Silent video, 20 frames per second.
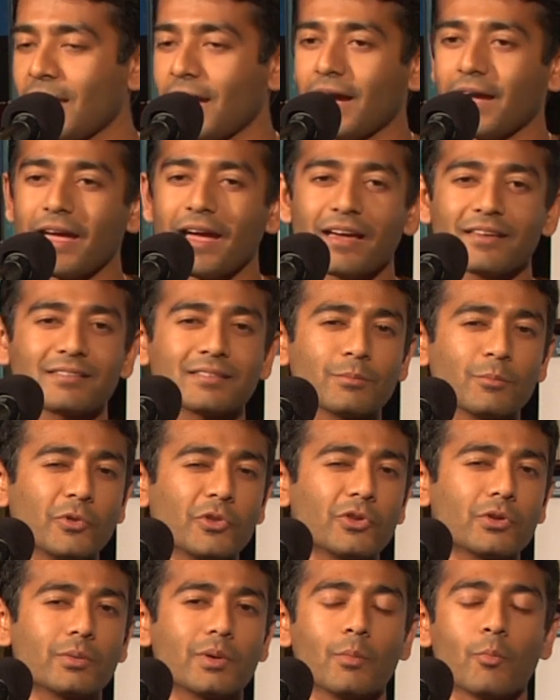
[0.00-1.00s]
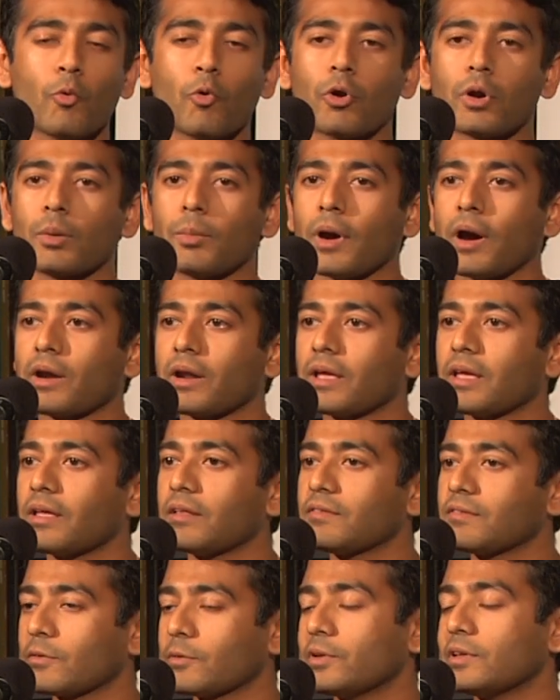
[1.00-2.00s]
I asked him a little bit more about it,
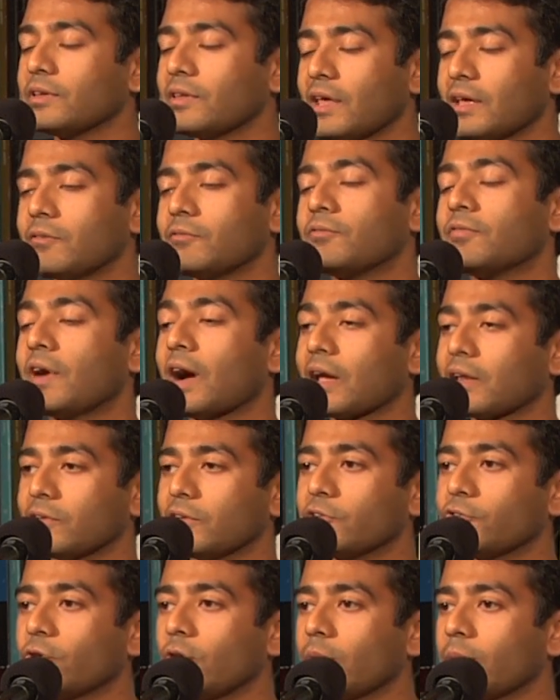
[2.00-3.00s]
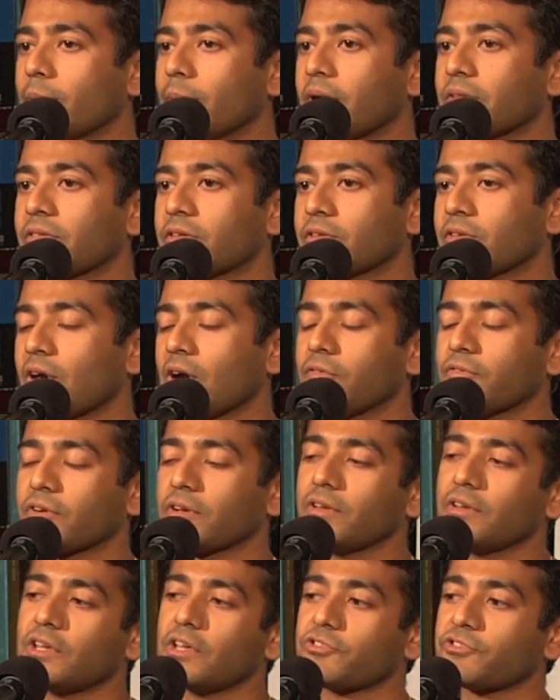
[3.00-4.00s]
and so he then finally told me about the tough
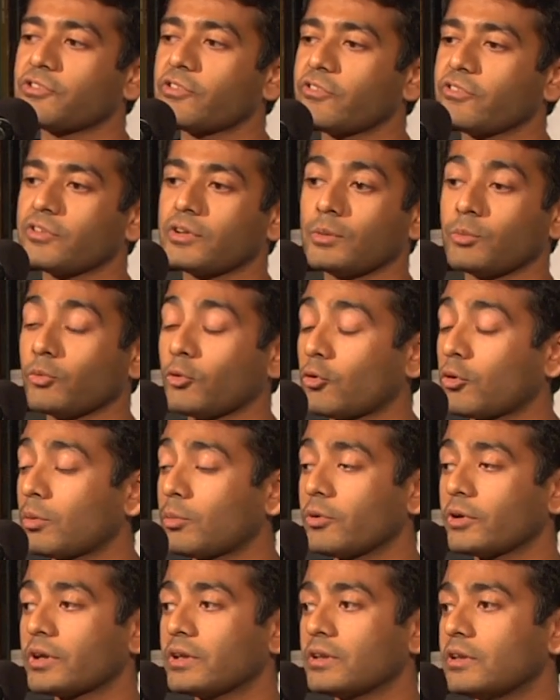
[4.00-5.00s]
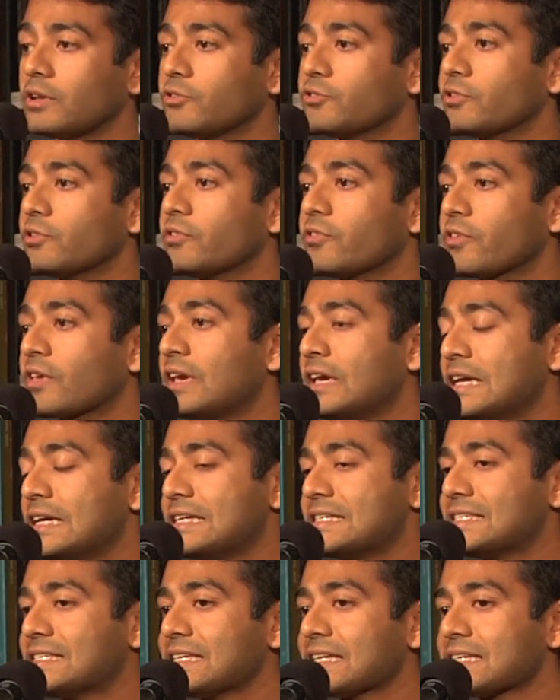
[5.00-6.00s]
conditions, the deplorable conditions.
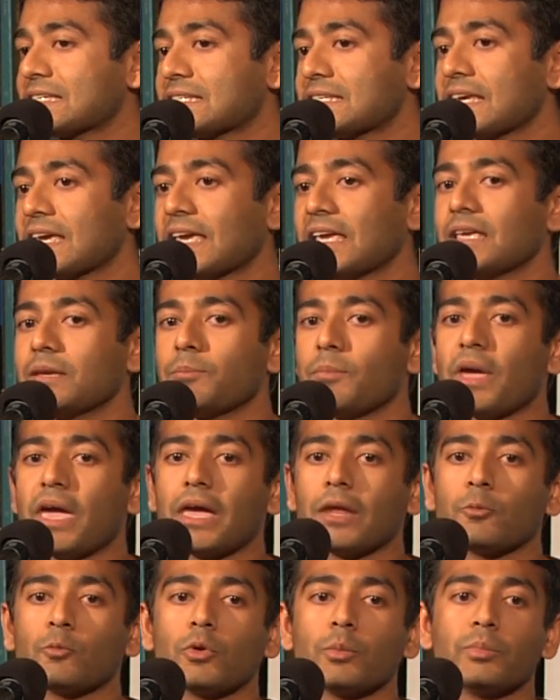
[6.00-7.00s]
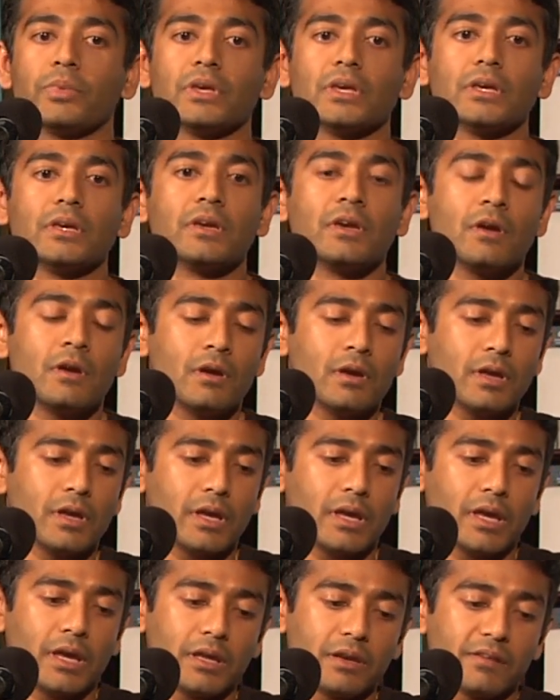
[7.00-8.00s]
6 to 8 men would be
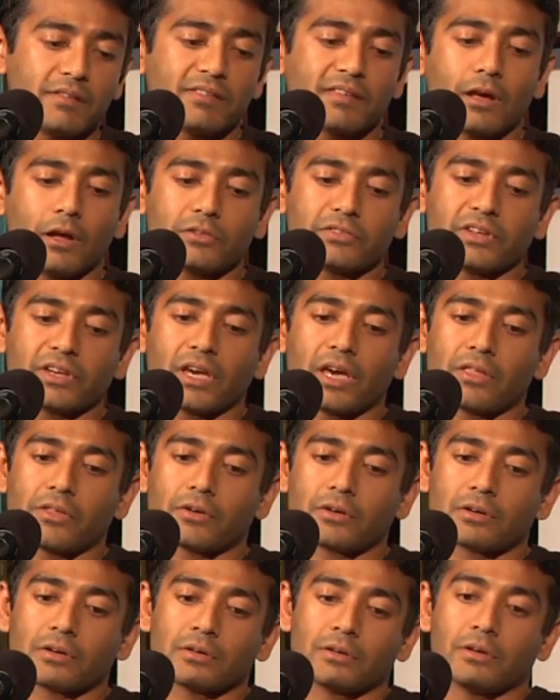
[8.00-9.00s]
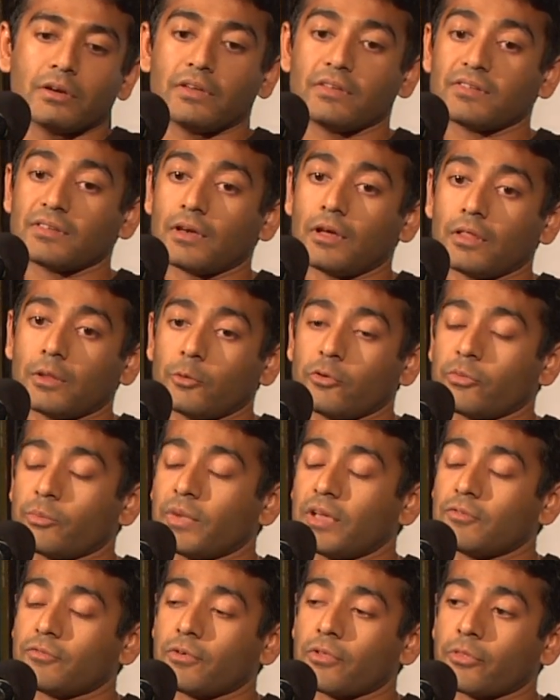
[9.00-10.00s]
in a cell together, a cell that was
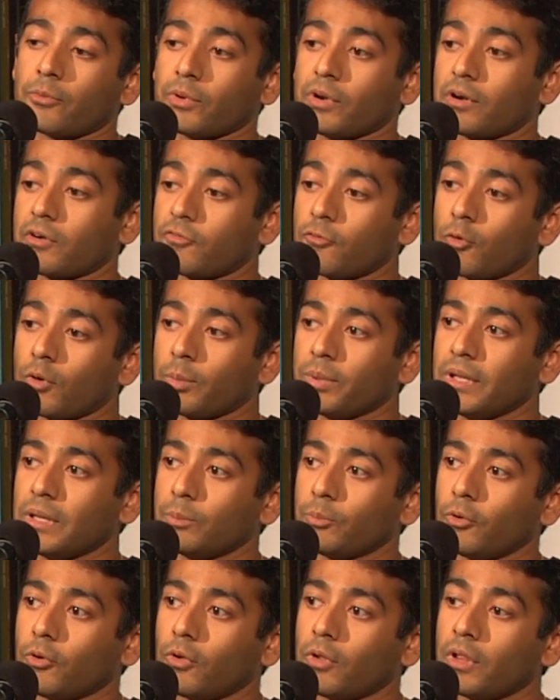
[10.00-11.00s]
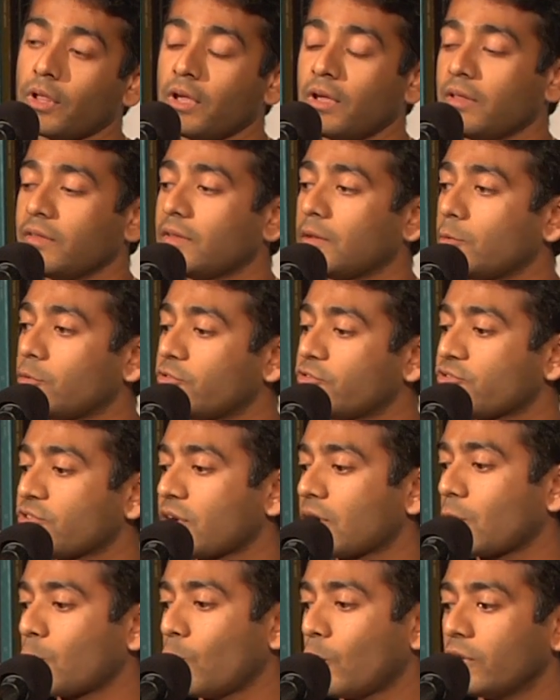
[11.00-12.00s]
made for 3 or 4 people. They would
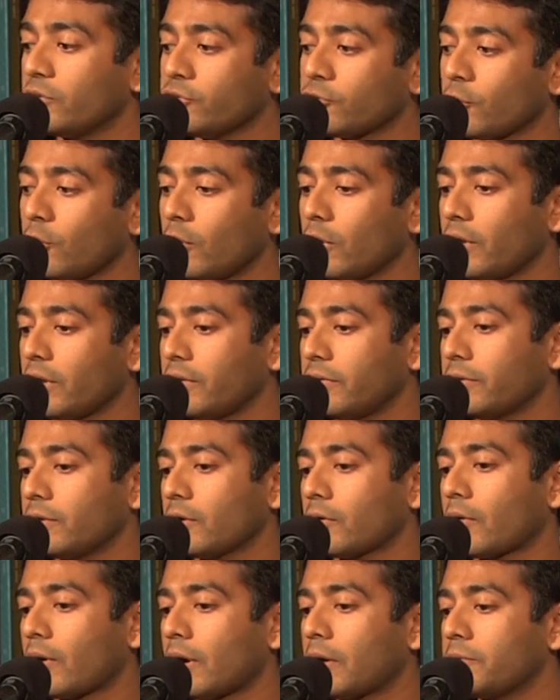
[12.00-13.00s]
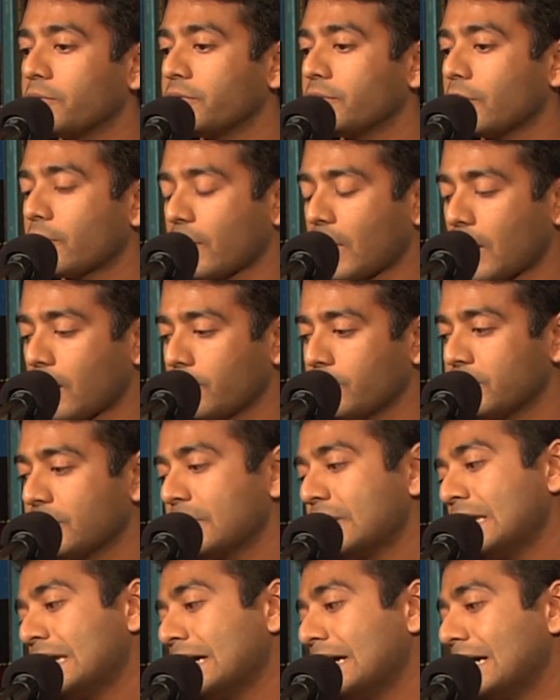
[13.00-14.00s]
share one toilet in the ground.
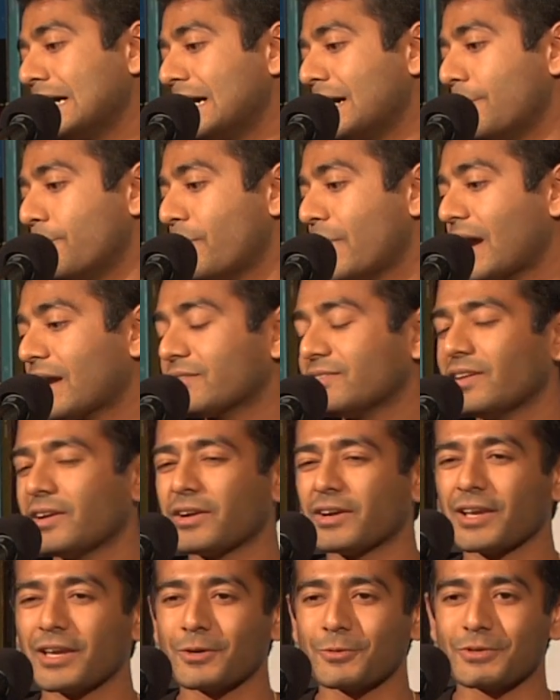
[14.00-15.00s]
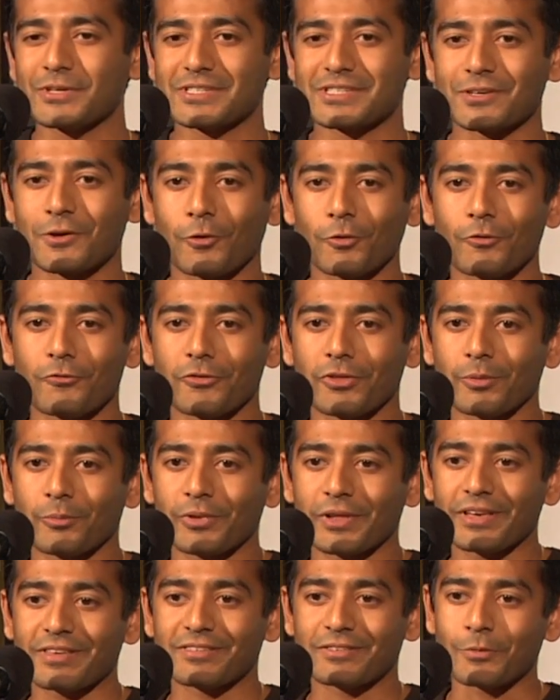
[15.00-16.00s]
Bacteria was all over the
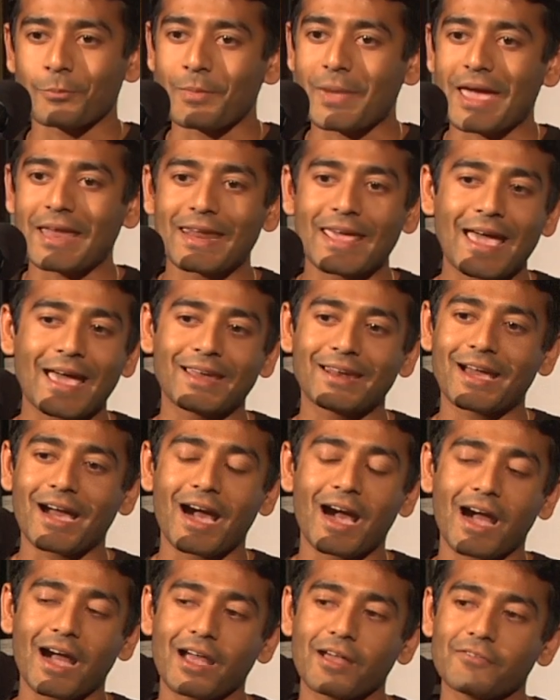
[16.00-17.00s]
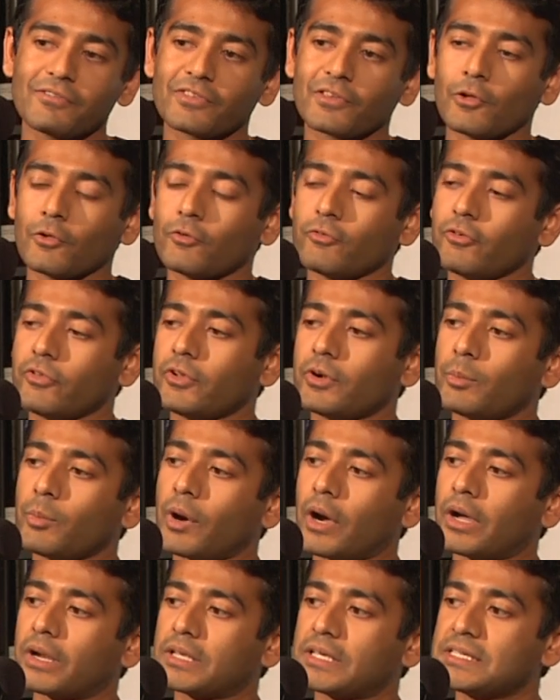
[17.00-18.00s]
place, so men had hives all over their
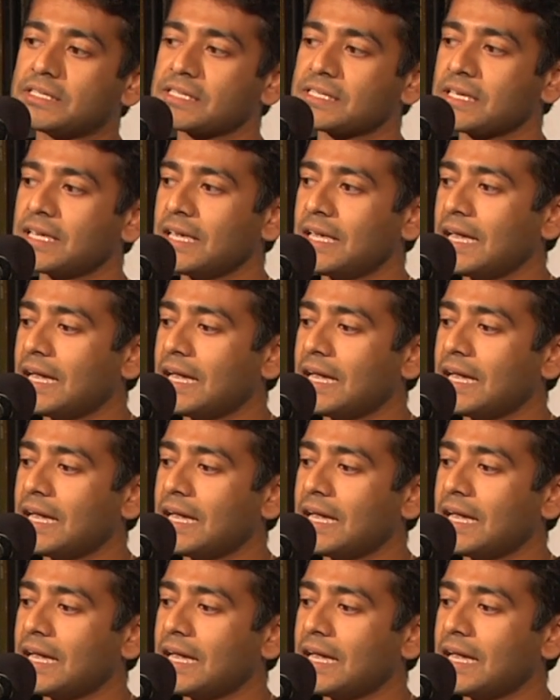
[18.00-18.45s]
bodies.